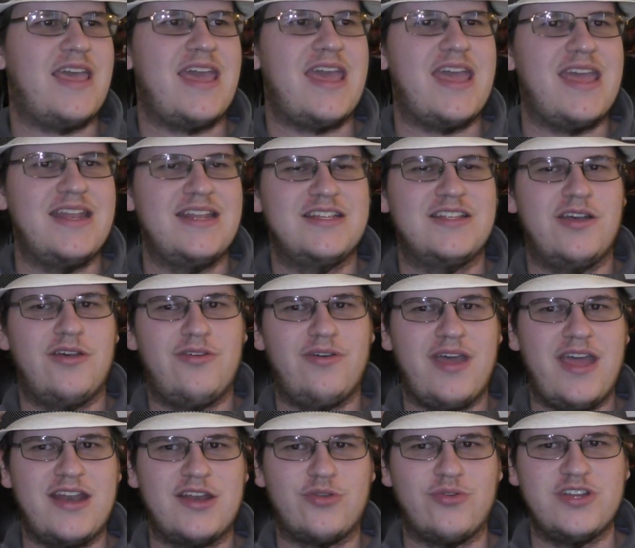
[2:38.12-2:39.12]

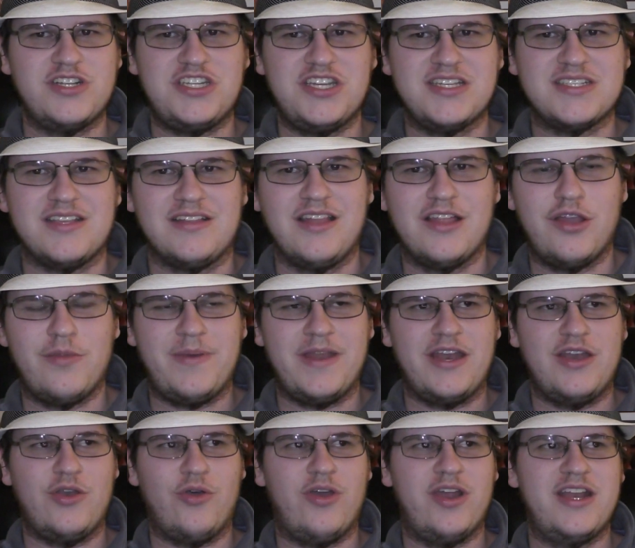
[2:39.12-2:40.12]
Koichi is a little bit
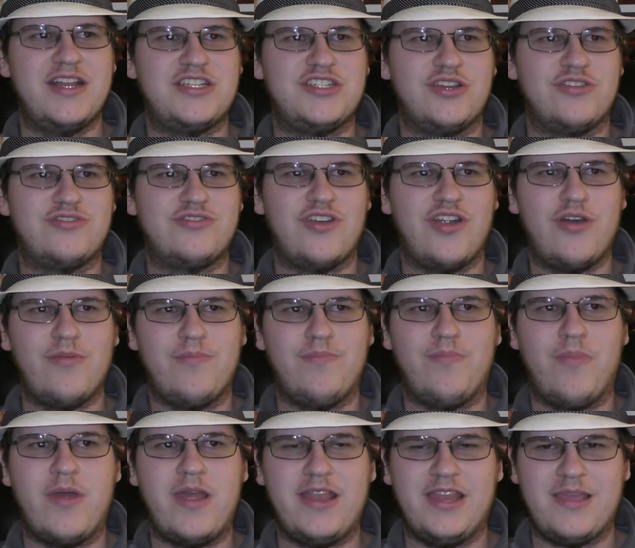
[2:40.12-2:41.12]
annoyed at Jotaro,
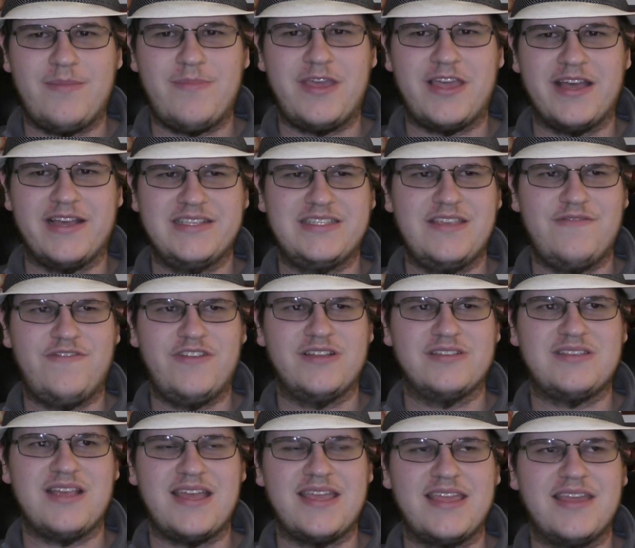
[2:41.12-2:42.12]
mainly because he
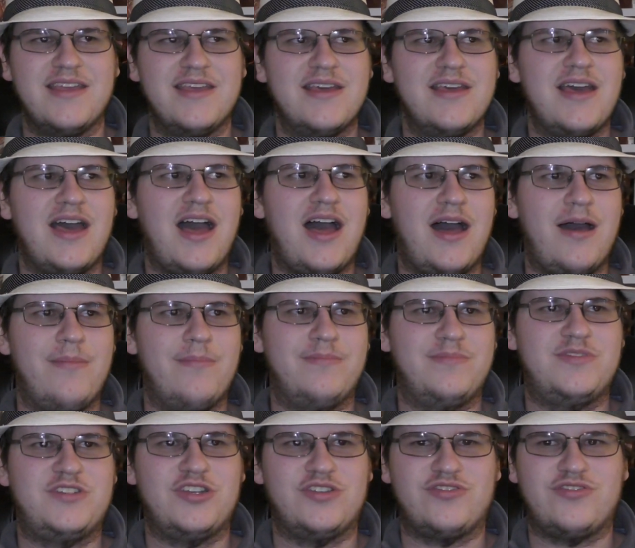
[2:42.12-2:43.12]
feels like
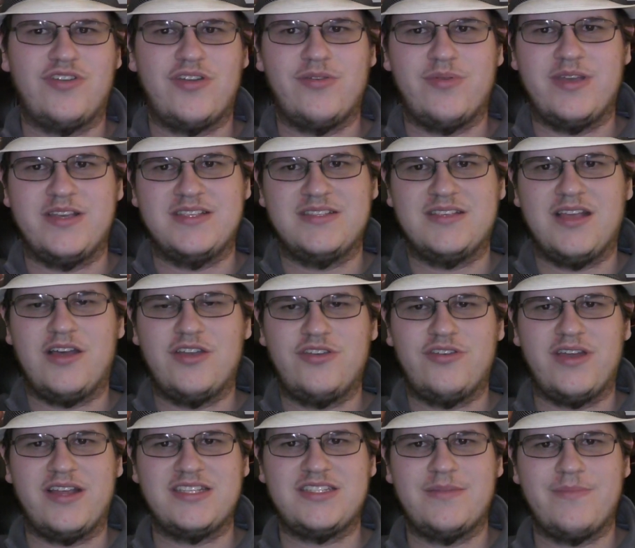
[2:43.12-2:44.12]
Jotaro is
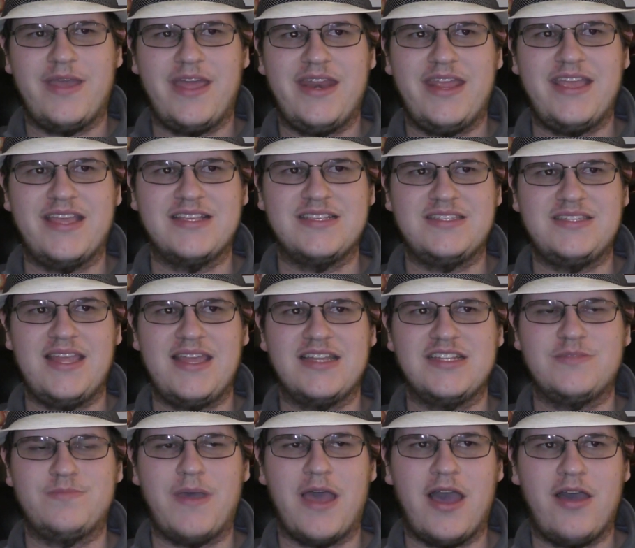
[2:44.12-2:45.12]
underestimating his
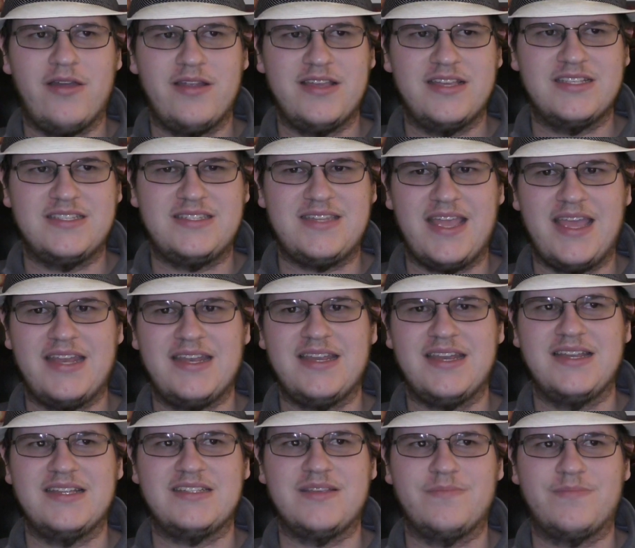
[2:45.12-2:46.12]
stand
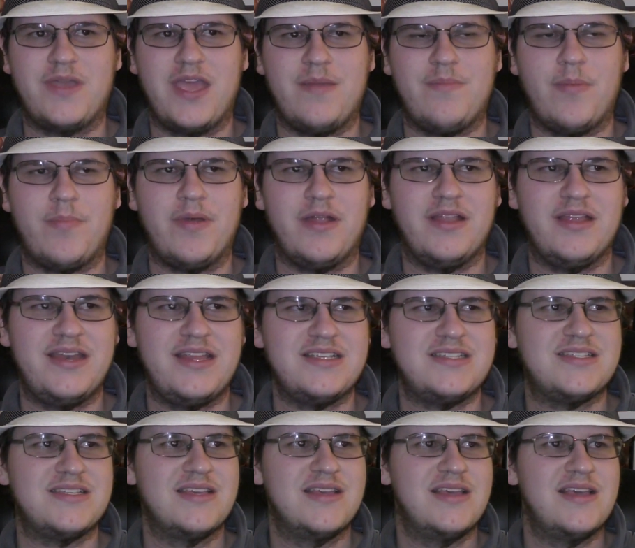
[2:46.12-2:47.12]
and its
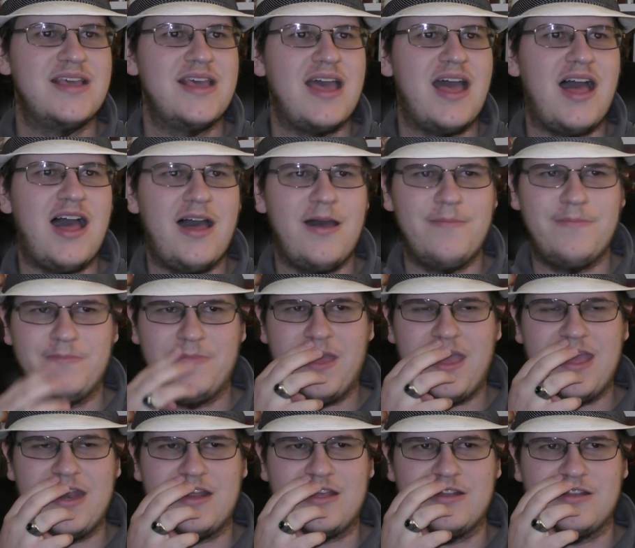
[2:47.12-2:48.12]
capabilities,
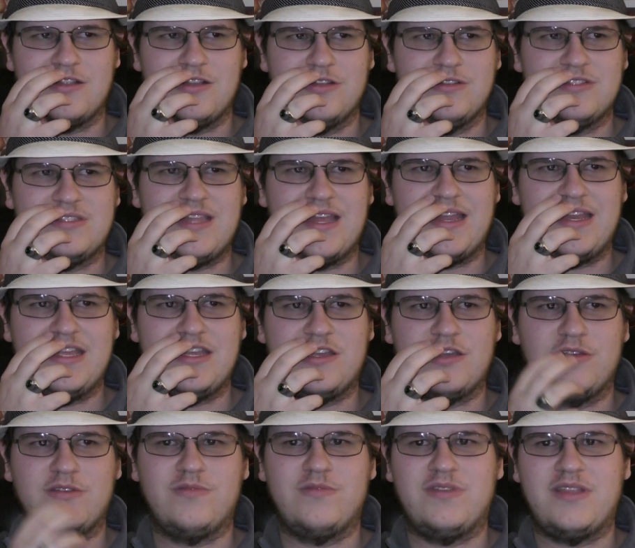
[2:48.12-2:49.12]
and concludes that he
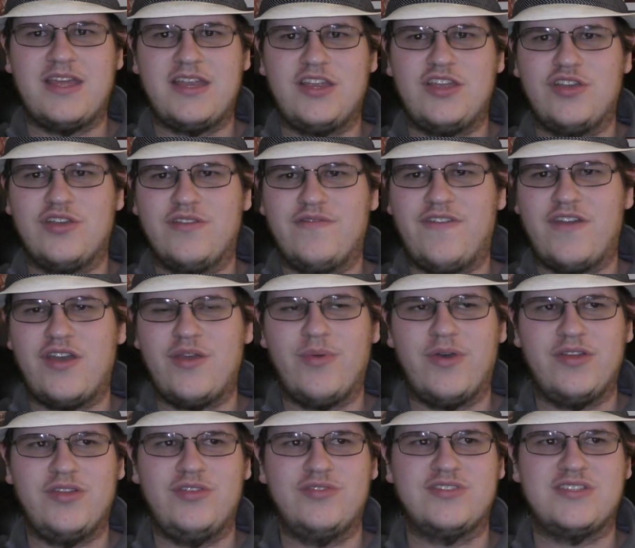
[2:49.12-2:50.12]
could very
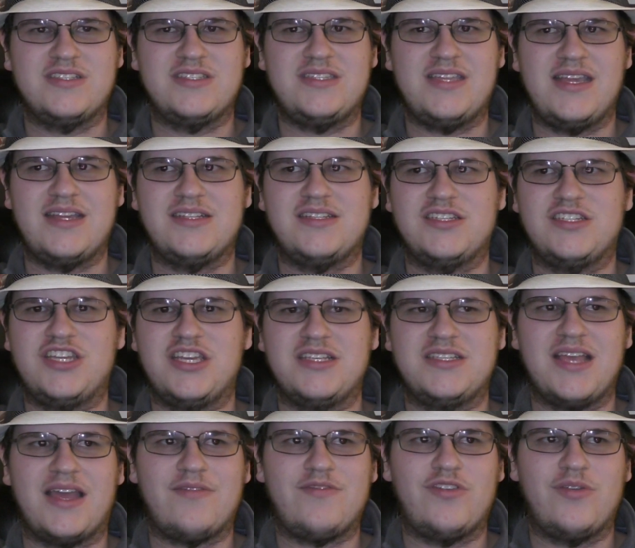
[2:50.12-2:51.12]
well use his stand to
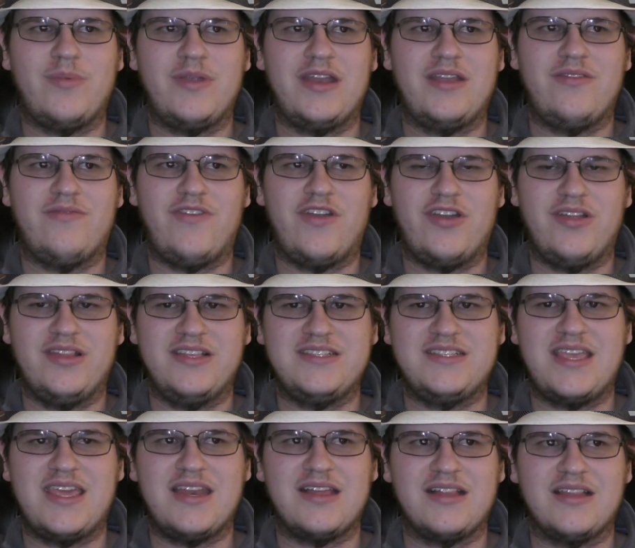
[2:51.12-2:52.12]
chase after him and at the very
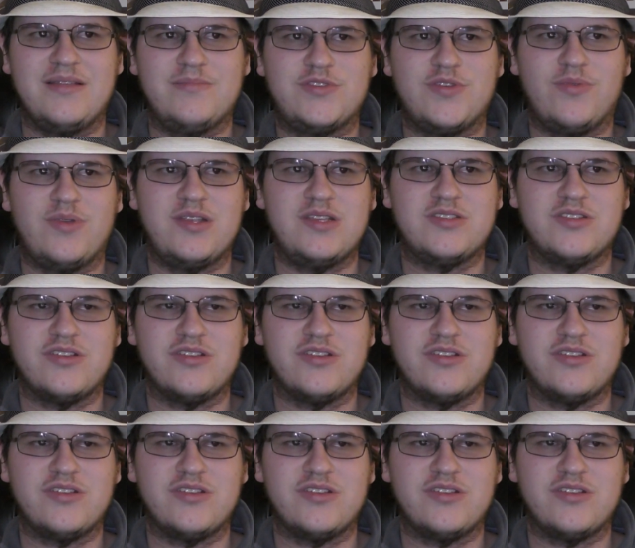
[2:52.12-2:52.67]
least get a glimpse of what